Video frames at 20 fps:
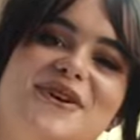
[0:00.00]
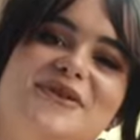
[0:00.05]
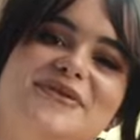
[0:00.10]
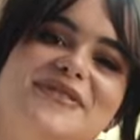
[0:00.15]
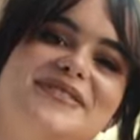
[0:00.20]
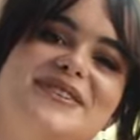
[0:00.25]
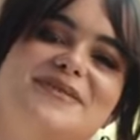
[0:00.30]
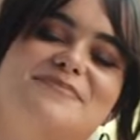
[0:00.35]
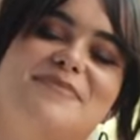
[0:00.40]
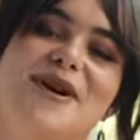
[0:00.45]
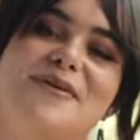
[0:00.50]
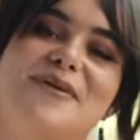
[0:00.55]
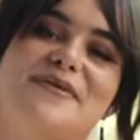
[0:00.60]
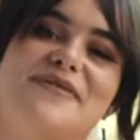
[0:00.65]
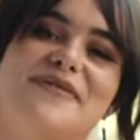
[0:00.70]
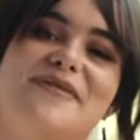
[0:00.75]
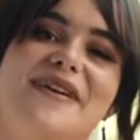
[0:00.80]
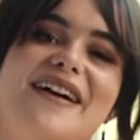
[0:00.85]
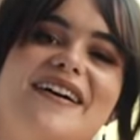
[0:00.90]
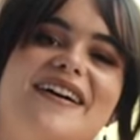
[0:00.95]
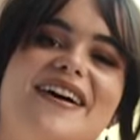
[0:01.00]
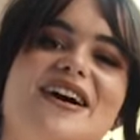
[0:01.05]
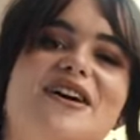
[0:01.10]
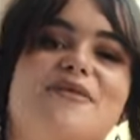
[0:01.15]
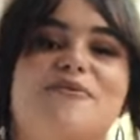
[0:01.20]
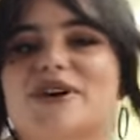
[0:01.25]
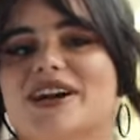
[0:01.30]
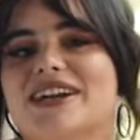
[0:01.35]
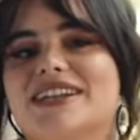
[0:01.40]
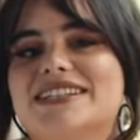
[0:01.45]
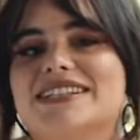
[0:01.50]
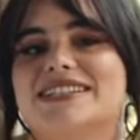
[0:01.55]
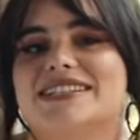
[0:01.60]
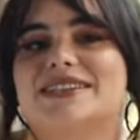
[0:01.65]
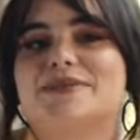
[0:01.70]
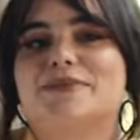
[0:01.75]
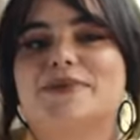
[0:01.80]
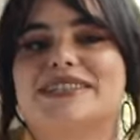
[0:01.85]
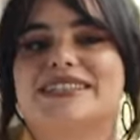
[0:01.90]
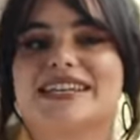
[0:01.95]
Vogue, this is Barbie Ferreira, and we're gonna
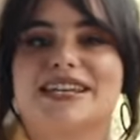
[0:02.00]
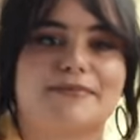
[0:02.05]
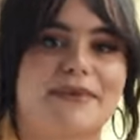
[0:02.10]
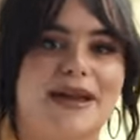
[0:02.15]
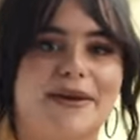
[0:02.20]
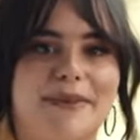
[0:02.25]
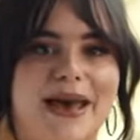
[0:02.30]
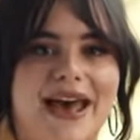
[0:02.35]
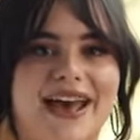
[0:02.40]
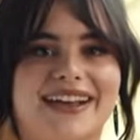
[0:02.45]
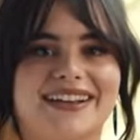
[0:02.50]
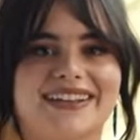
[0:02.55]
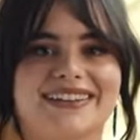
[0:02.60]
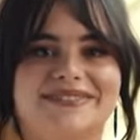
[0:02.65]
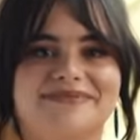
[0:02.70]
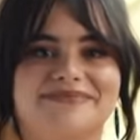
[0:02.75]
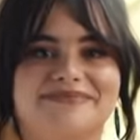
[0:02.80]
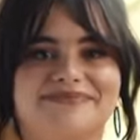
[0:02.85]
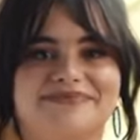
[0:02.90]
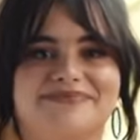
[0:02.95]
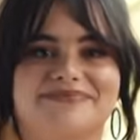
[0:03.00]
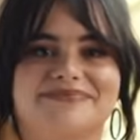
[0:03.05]
see what's in my bag.